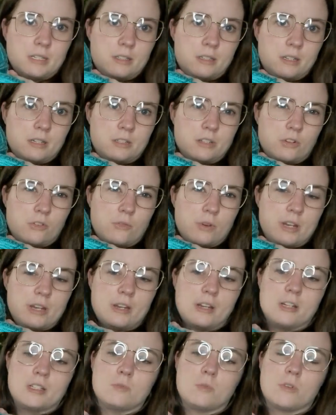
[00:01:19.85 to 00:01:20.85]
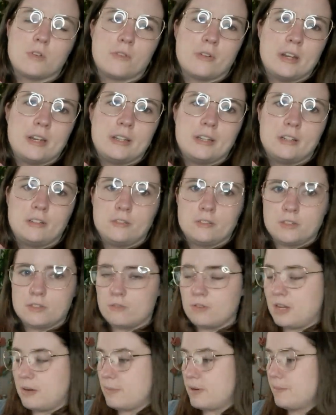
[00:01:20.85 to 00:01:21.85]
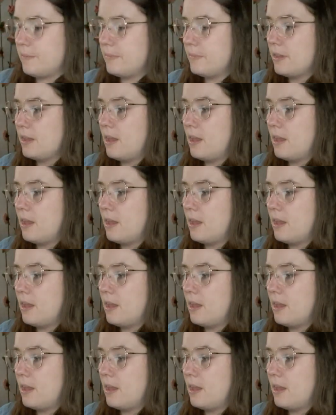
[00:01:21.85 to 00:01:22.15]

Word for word: It's a green. It's more green than it looks on camera.